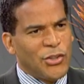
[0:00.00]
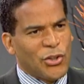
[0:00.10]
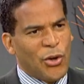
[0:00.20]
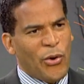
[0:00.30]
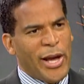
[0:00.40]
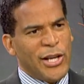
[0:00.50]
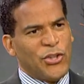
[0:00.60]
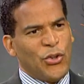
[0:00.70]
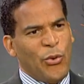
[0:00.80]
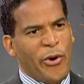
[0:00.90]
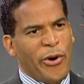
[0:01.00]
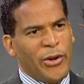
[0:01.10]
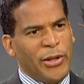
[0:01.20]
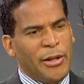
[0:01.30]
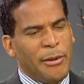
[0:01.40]
So as you
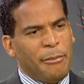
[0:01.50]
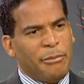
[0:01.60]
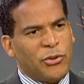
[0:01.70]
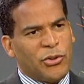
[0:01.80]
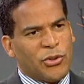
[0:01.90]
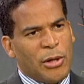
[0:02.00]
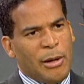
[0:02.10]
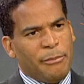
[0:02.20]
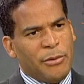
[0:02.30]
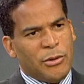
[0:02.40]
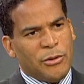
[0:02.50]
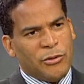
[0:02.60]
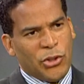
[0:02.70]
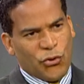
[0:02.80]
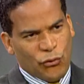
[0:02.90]
are
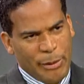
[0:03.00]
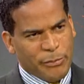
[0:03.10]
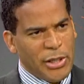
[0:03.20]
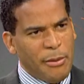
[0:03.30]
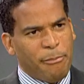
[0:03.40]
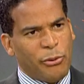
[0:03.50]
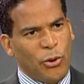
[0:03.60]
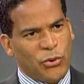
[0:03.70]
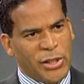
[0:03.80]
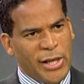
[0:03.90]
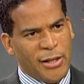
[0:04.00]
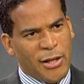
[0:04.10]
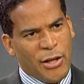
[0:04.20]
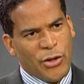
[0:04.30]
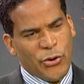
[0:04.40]
disrupting
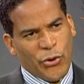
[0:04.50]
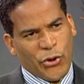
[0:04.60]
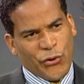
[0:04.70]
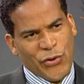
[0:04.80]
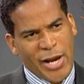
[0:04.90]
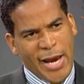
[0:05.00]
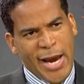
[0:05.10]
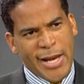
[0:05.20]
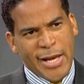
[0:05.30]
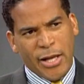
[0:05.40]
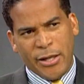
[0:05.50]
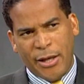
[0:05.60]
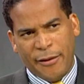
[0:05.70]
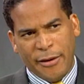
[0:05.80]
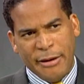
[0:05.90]
protein, you're creating
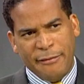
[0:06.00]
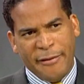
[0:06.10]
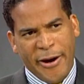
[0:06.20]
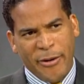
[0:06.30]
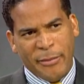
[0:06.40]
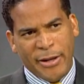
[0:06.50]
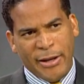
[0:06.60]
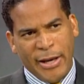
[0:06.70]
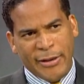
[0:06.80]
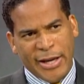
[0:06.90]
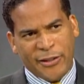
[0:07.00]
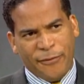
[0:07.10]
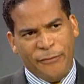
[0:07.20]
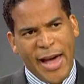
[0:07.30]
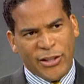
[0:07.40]
another environment, and that's
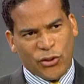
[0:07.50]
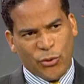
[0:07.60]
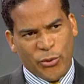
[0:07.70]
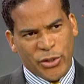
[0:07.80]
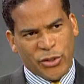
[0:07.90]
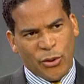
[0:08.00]
fat stores.